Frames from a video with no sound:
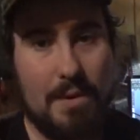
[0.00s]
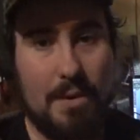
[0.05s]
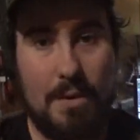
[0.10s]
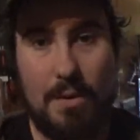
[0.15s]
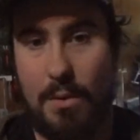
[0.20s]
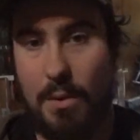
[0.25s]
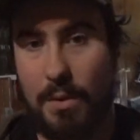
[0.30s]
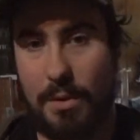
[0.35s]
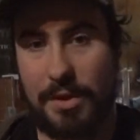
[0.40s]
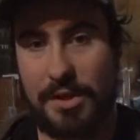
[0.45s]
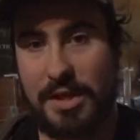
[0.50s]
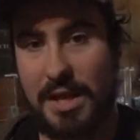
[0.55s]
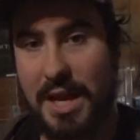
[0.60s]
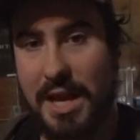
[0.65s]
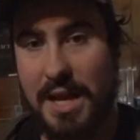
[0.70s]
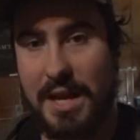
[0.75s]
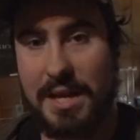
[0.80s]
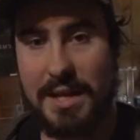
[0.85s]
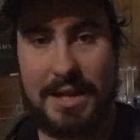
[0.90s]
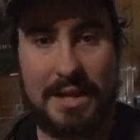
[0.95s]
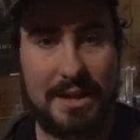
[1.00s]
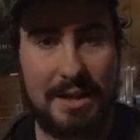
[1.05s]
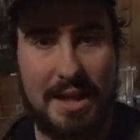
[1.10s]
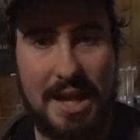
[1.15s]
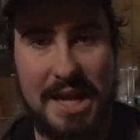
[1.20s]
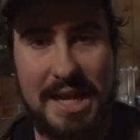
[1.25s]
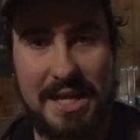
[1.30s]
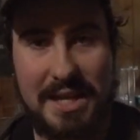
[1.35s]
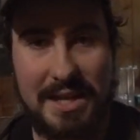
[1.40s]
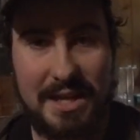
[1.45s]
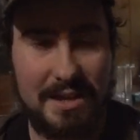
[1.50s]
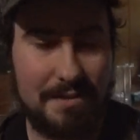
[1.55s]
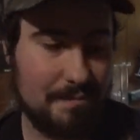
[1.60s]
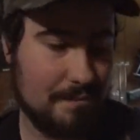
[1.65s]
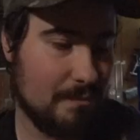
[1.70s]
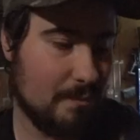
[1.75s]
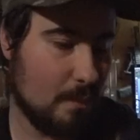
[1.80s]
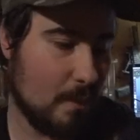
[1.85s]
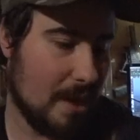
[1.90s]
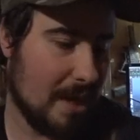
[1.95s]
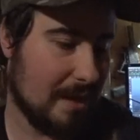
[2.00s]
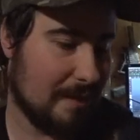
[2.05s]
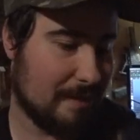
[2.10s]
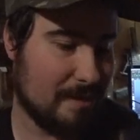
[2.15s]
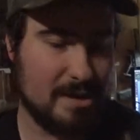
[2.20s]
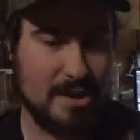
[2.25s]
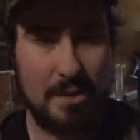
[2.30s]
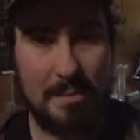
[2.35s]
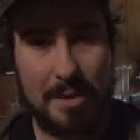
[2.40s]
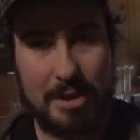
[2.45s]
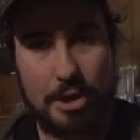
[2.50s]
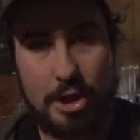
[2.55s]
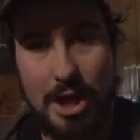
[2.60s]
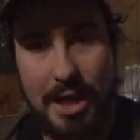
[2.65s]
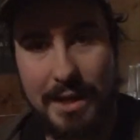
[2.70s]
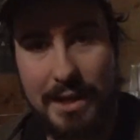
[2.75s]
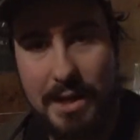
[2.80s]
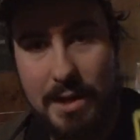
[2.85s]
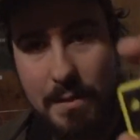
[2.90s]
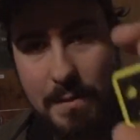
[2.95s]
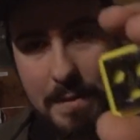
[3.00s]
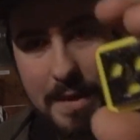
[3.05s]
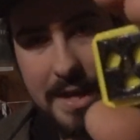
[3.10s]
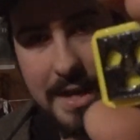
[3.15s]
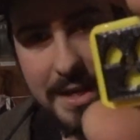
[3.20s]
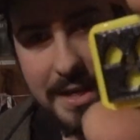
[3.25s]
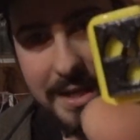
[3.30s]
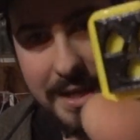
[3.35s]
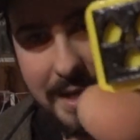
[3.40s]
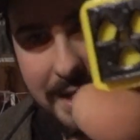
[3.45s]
Or say you didn't like it with so much yellow, you